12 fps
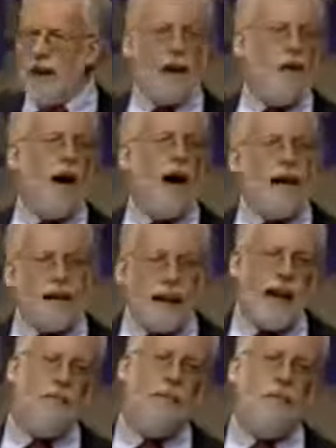Now, I
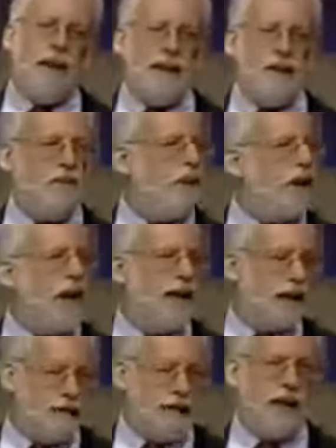came to Masonry a
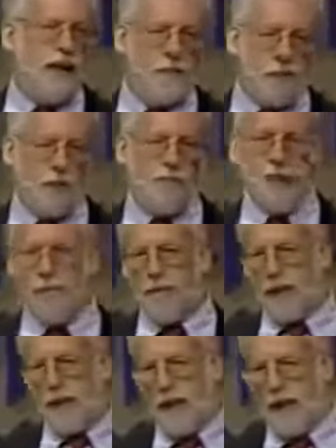lot differently than most
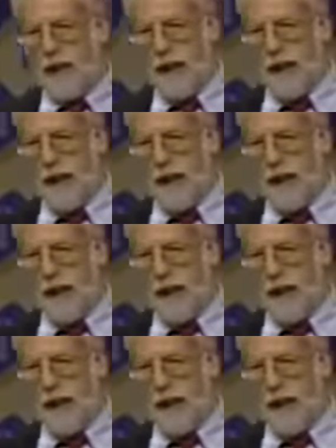people did.